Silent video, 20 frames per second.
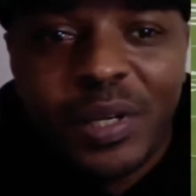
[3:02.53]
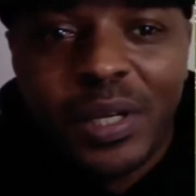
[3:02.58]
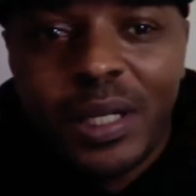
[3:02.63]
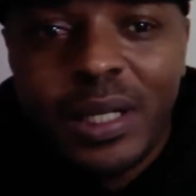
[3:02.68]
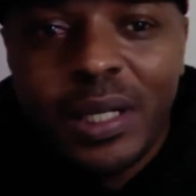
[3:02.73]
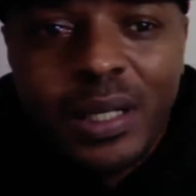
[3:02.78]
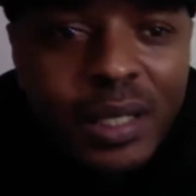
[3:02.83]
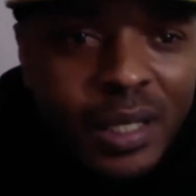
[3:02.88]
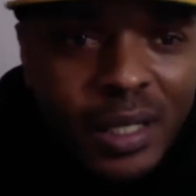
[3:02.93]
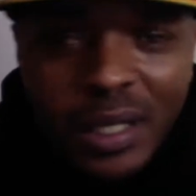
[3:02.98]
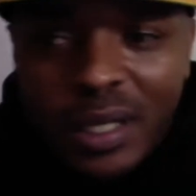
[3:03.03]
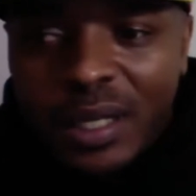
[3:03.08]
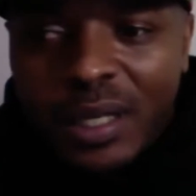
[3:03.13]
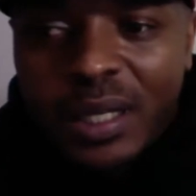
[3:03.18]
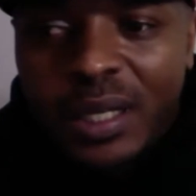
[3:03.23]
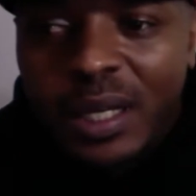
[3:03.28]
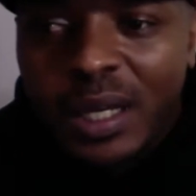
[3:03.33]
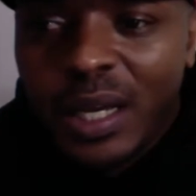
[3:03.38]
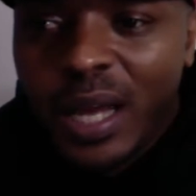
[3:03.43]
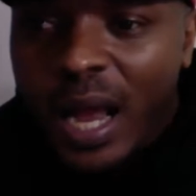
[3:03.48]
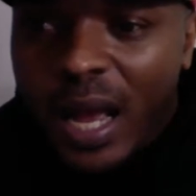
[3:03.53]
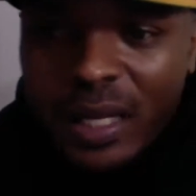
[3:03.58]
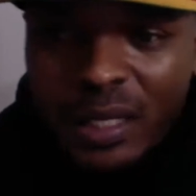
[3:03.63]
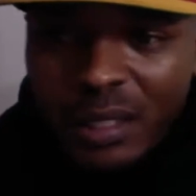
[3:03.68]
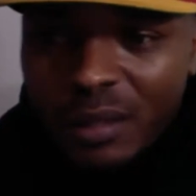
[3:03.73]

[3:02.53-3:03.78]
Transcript: he got